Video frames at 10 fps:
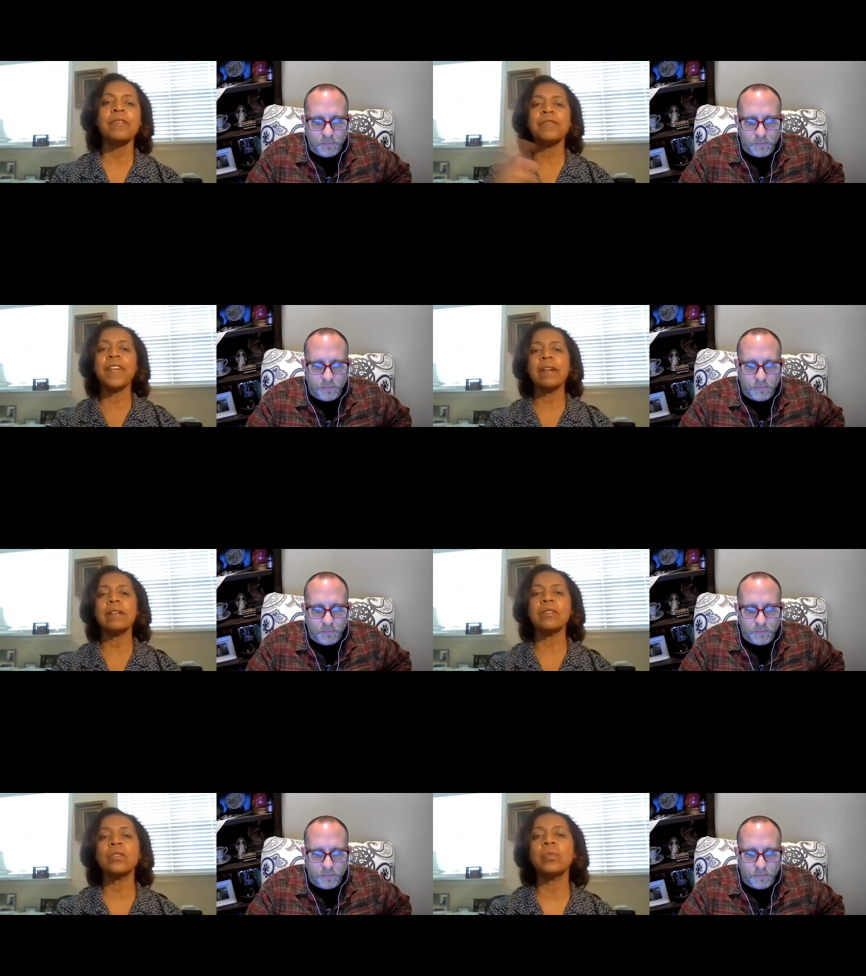Speaker 1: FARE
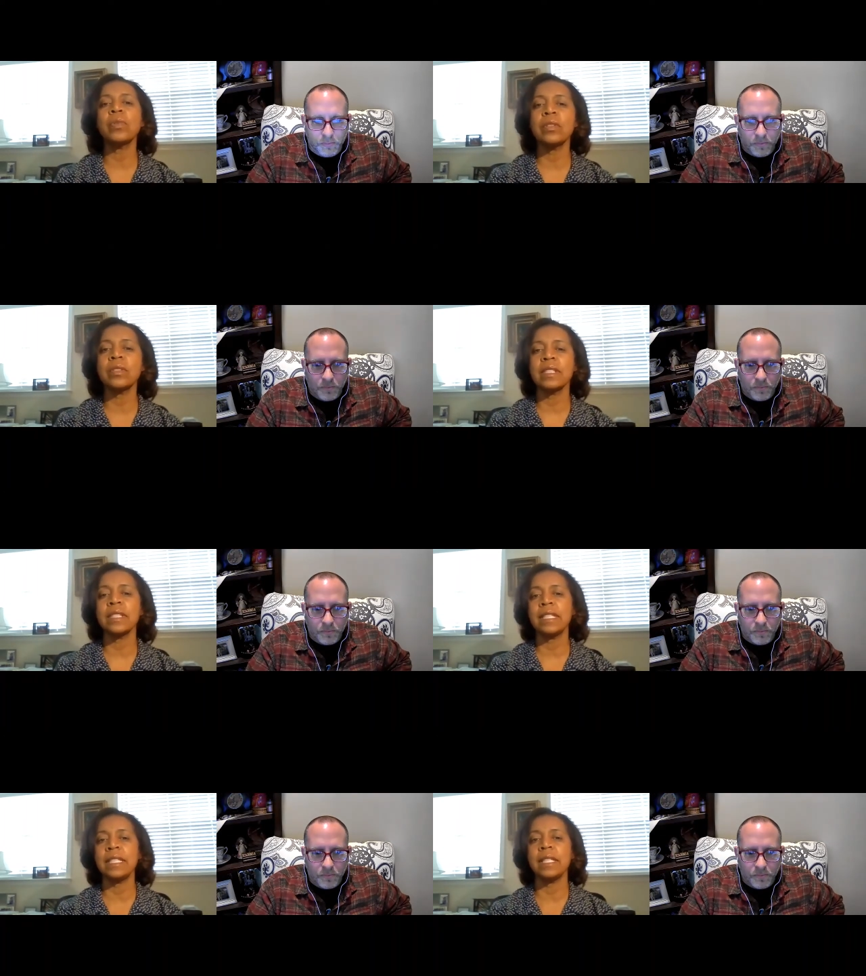is the world's
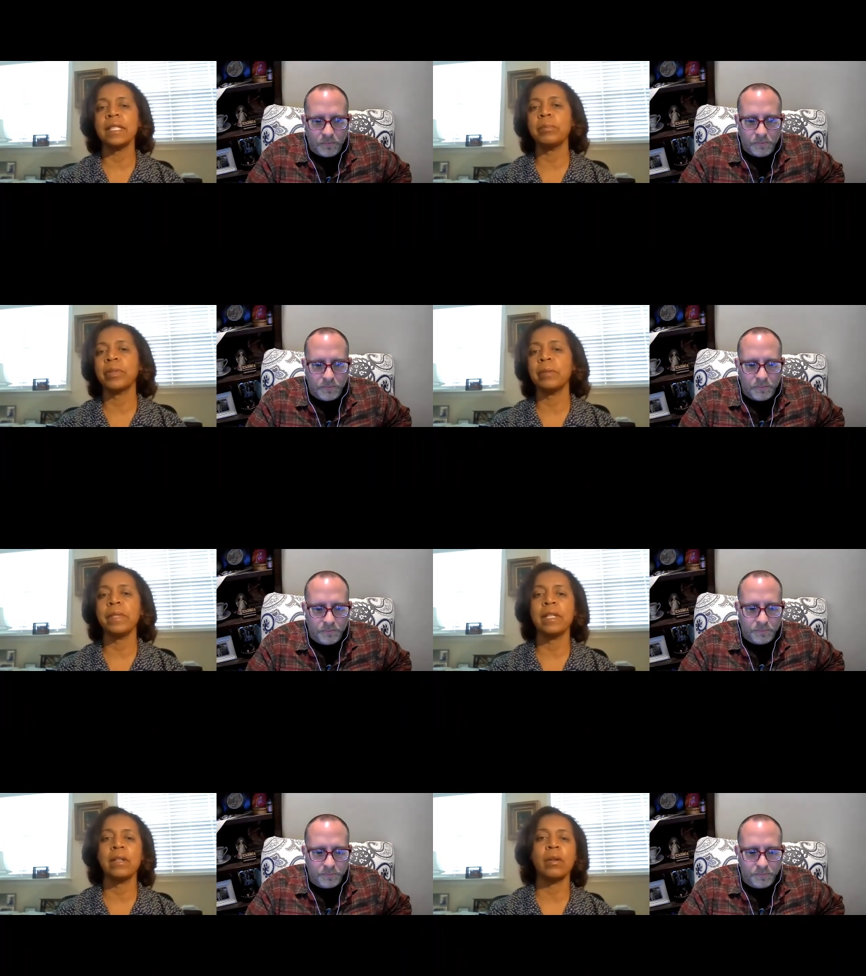leading
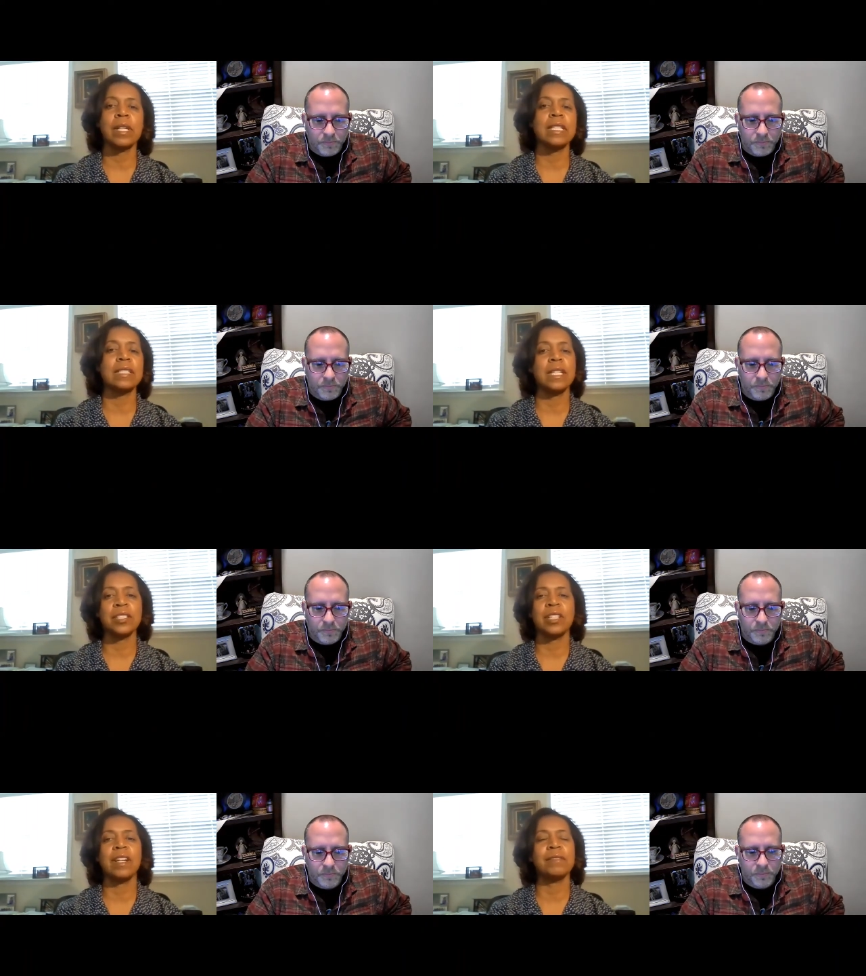premier
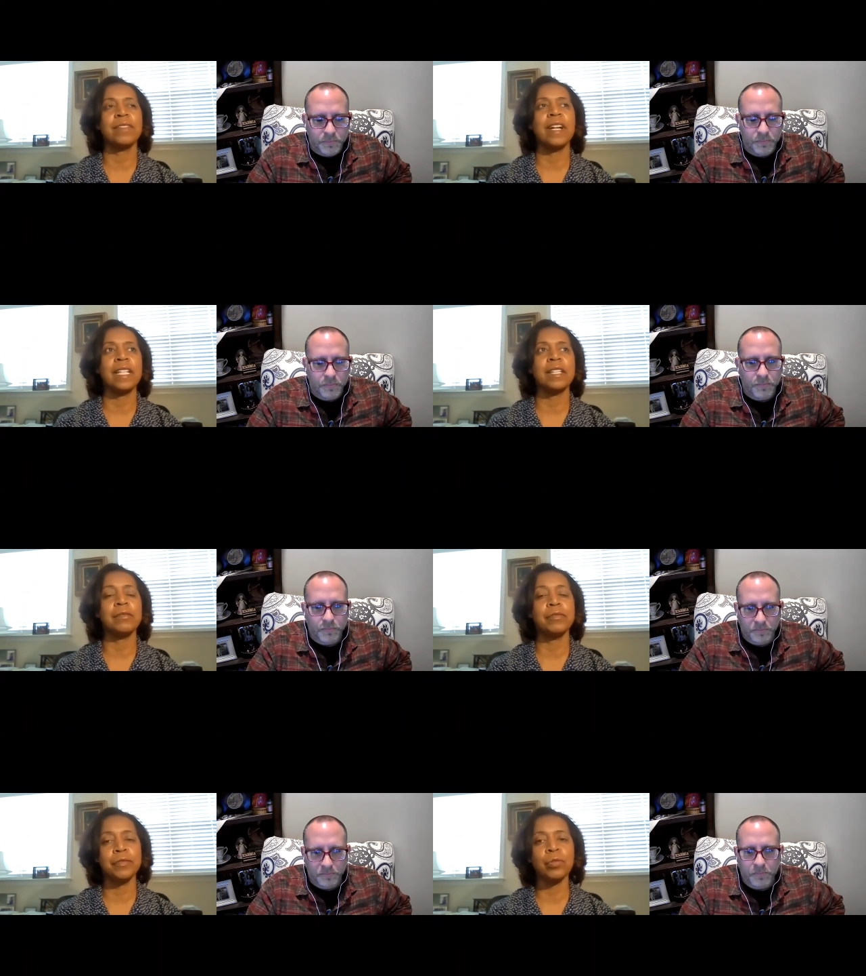organization on fighting
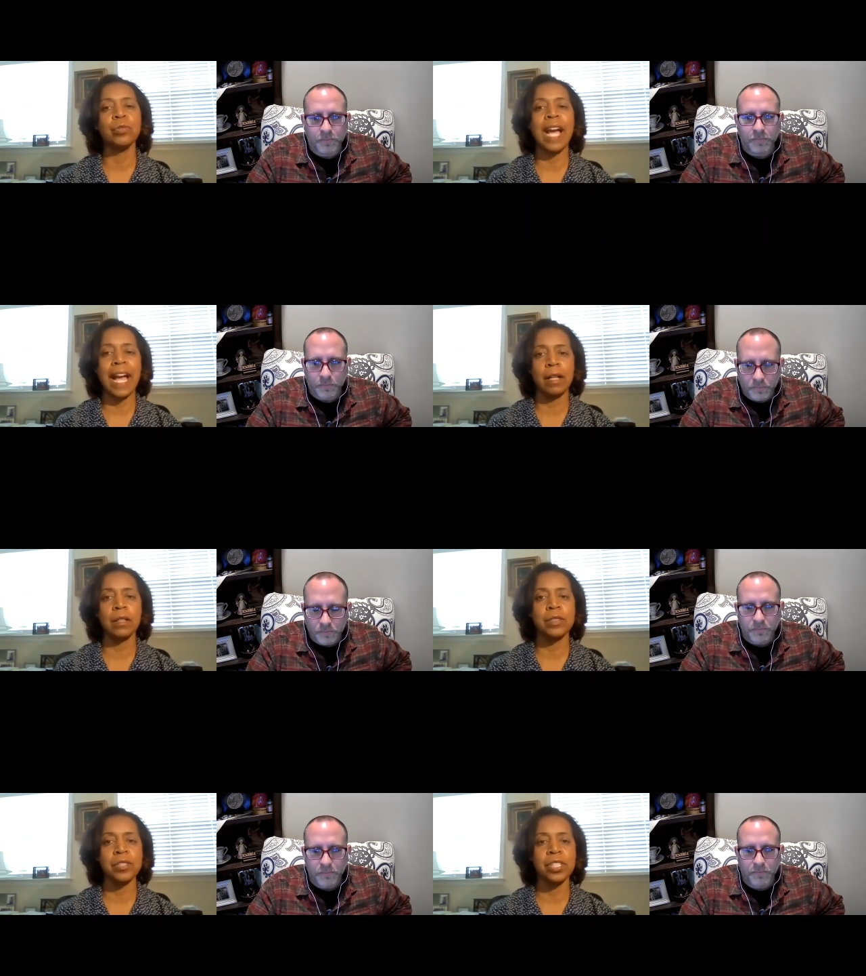food
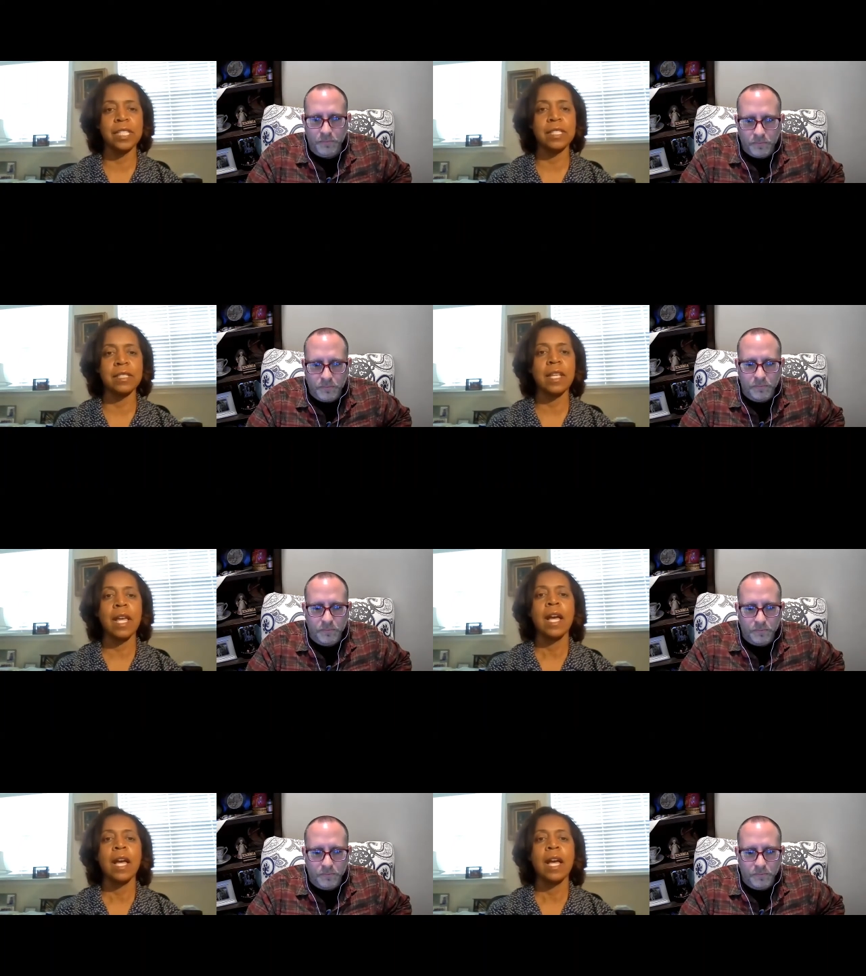allergies.